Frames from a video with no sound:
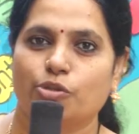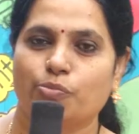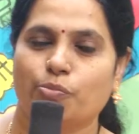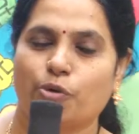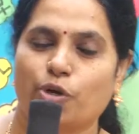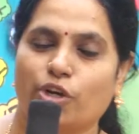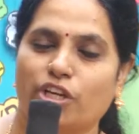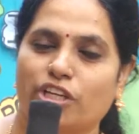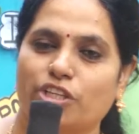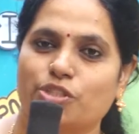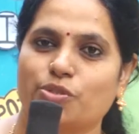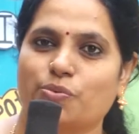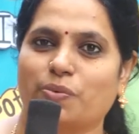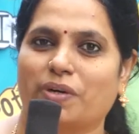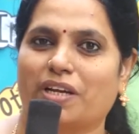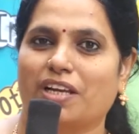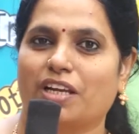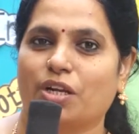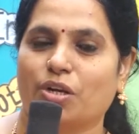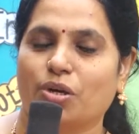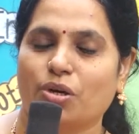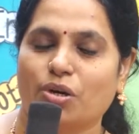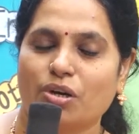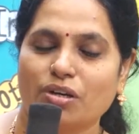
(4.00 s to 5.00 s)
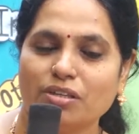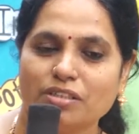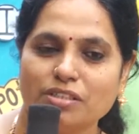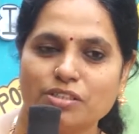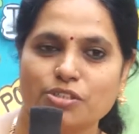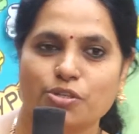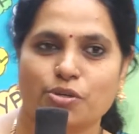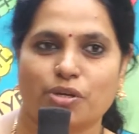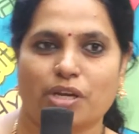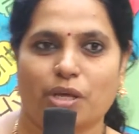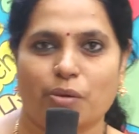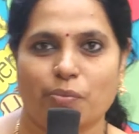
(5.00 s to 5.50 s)
good morning to one and all.
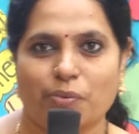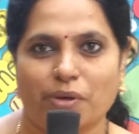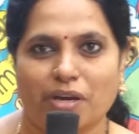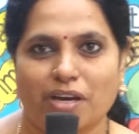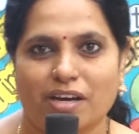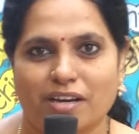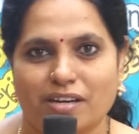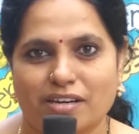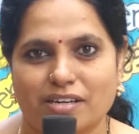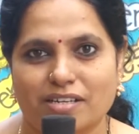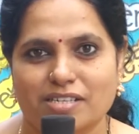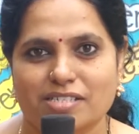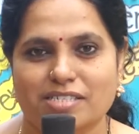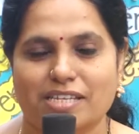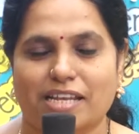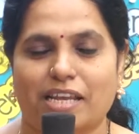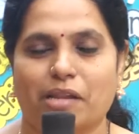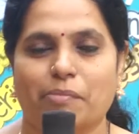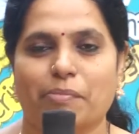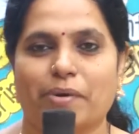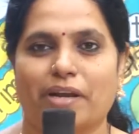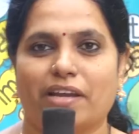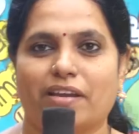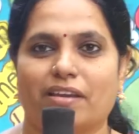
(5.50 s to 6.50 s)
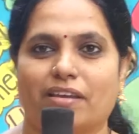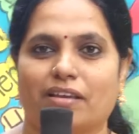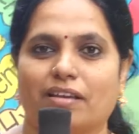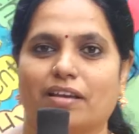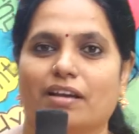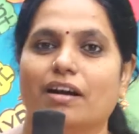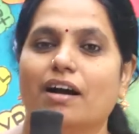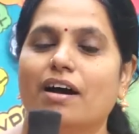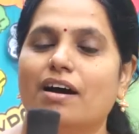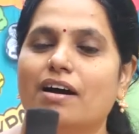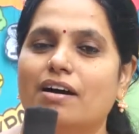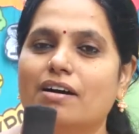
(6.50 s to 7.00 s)
Today we are
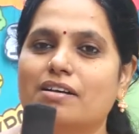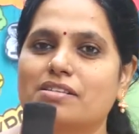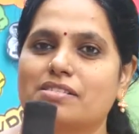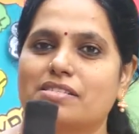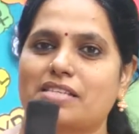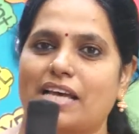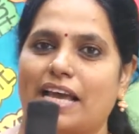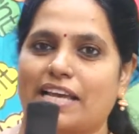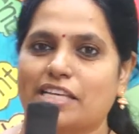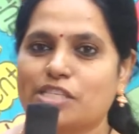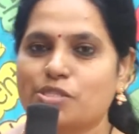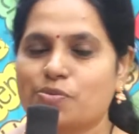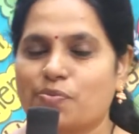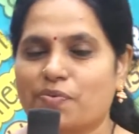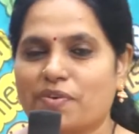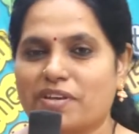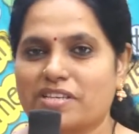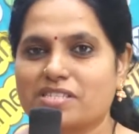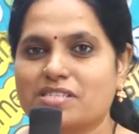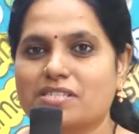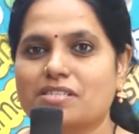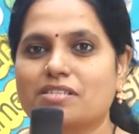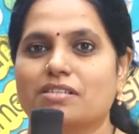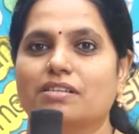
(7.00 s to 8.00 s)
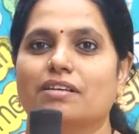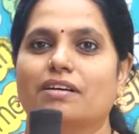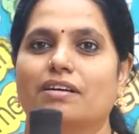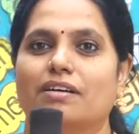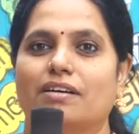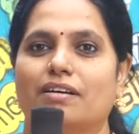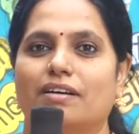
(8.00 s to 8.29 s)
celebrating Science Fest